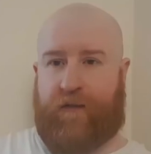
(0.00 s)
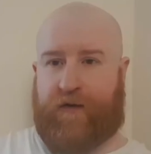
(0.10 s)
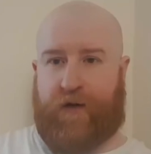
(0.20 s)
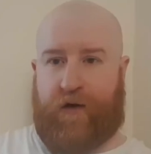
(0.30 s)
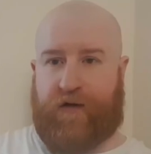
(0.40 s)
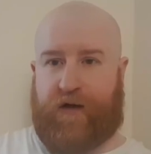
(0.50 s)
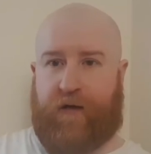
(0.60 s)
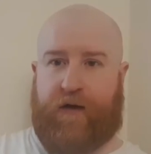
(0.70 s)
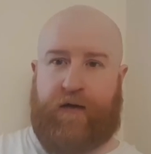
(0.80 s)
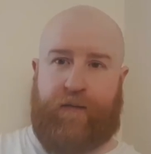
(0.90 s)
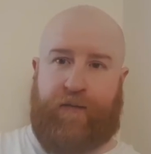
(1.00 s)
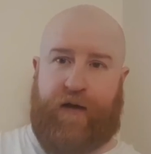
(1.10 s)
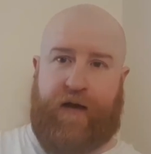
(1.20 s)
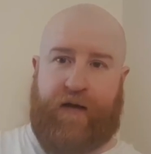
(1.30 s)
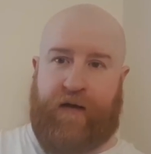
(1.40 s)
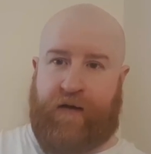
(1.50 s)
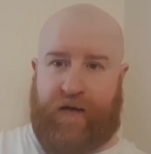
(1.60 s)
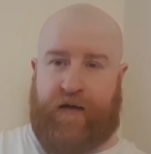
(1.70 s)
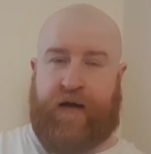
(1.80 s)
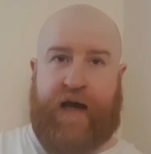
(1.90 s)
come into your cell, you can play,
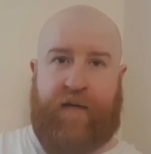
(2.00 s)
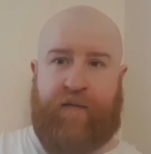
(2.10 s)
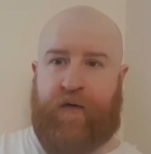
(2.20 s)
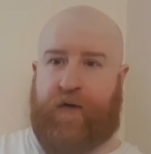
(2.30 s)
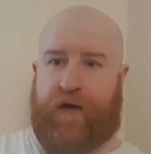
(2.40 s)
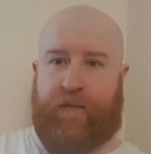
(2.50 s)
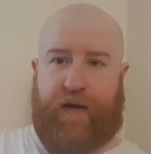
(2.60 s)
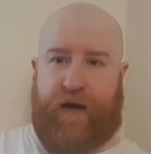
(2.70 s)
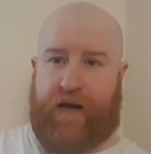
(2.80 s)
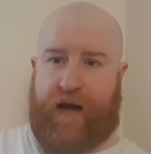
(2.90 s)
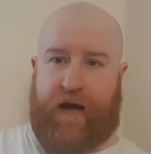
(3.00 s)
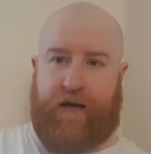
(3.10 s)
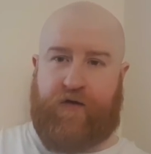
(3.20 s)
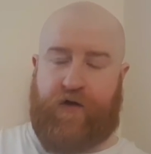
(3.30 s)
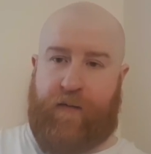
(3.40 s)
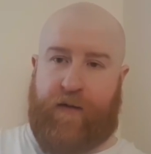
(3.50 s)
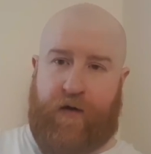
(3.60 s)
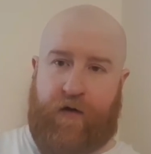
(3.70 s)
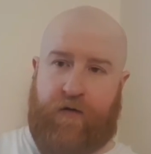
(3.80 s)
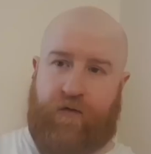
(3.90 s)
you can gamble, you can play cards,
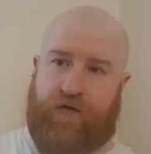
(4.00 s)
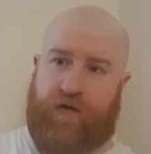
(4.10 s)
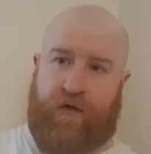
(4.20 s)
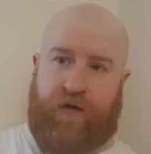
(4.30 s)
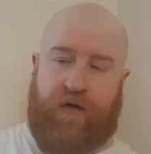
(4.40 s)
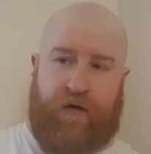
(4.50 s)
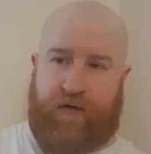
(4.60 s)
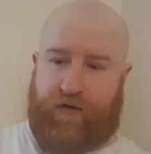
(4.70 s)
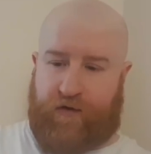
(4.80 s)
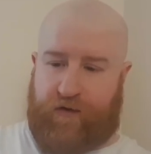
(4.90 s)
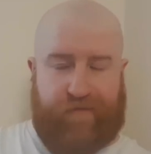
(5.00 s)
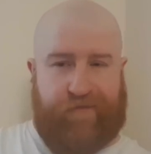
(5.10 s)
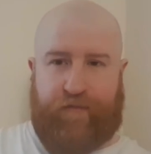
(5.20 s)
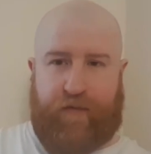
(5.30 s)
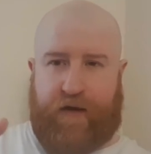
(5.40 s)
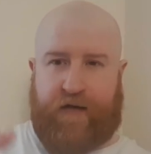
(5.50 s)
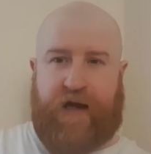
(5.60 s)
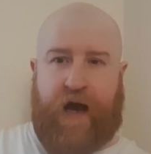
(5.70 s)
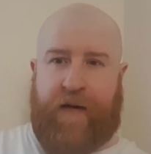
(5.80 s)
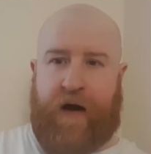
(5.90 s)
dominoes, just you
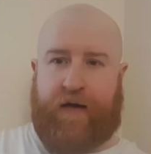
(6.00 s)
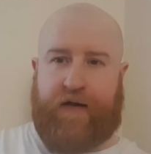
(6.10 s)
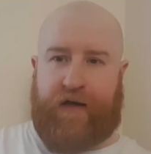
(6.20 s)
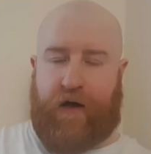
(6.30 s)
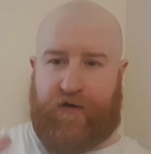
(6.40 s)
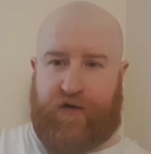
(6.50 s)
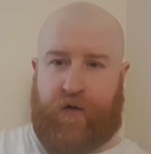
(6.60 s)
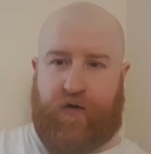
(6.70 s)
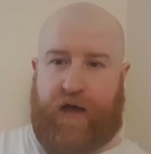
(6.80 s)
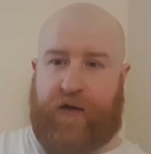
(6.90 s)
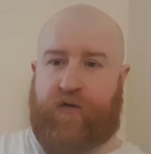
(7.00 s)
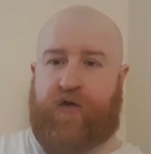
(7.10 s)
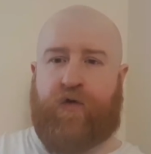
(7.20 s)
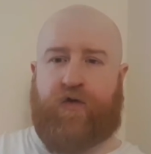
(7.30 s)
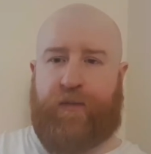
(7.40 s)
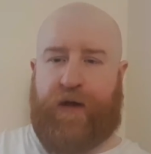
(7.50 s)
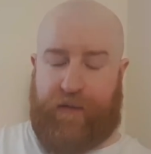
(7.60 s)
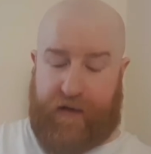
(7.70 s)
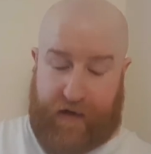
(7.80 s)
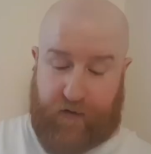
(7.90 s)
time out your cell to socialize. We're social
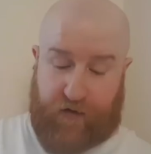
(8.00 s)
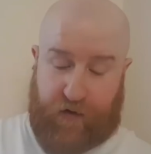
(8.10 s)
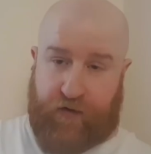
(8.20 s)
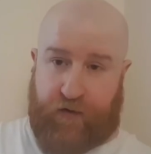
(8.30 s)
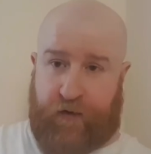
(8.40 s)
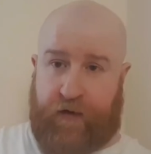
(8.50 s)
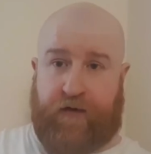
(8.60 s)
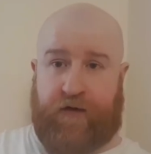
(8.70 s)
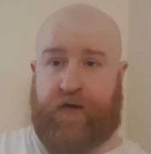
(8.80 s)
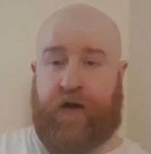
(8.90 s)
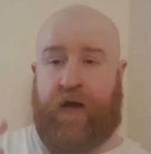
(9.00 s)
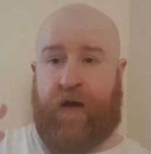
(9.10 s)
people, guys, we're social creatures.